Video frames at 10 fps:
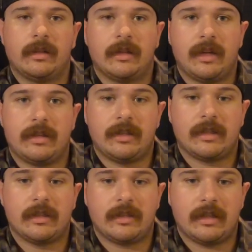As you
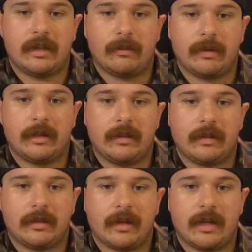can see, it only
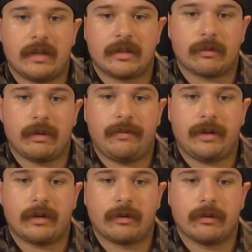has 3
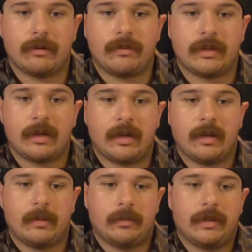finger grooves,
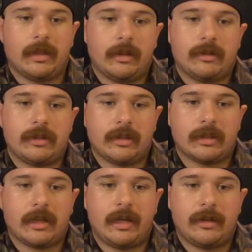but then there's this
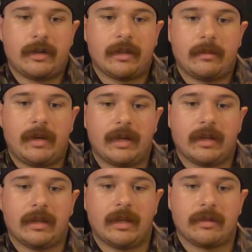lanyard on the
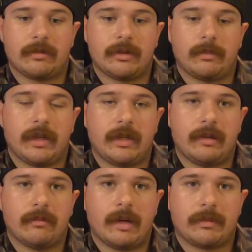back, and that's what your
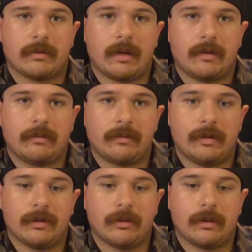pinky wraps around
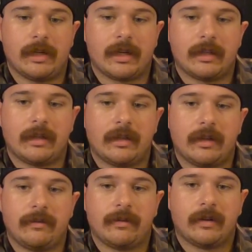when you're holding on to the
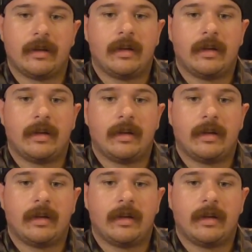knife.